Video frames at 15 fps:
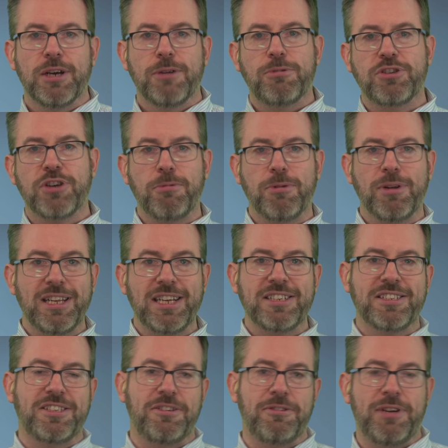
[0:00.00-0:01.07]
which I will
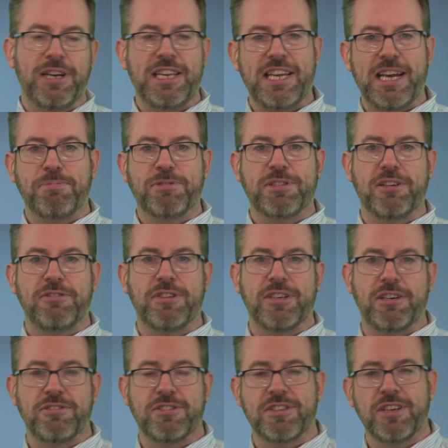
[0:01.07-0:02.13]
link to in the episode
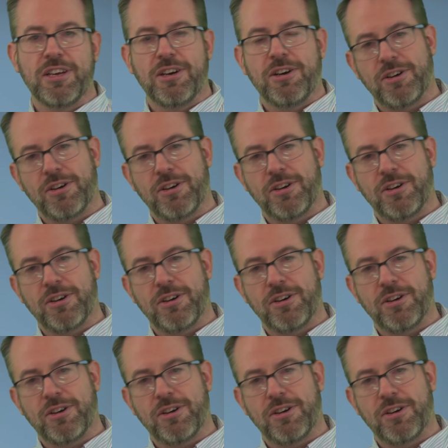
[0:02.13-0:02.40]
notes